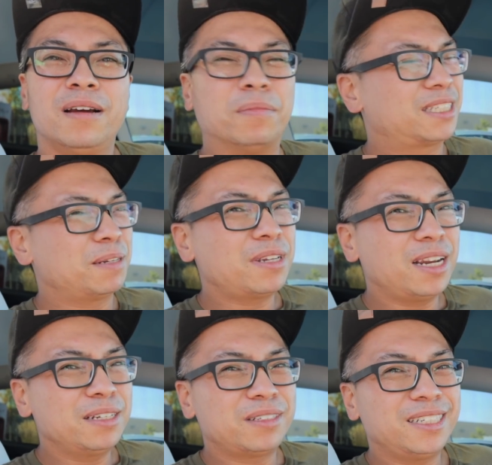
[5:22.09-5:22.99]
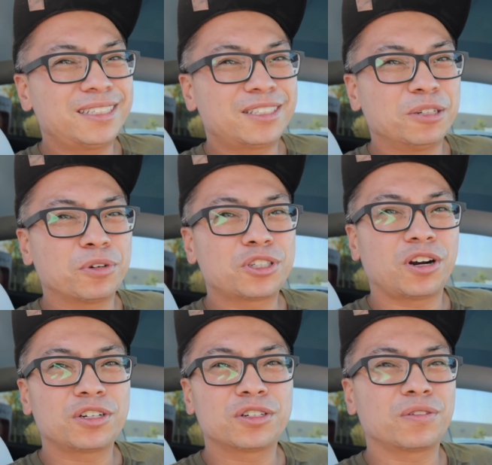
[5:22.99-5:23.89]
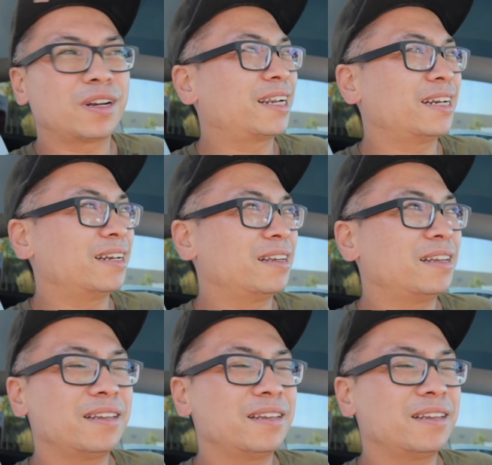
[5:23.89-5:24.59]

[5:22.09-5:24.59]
but sometimes these superchargers are like in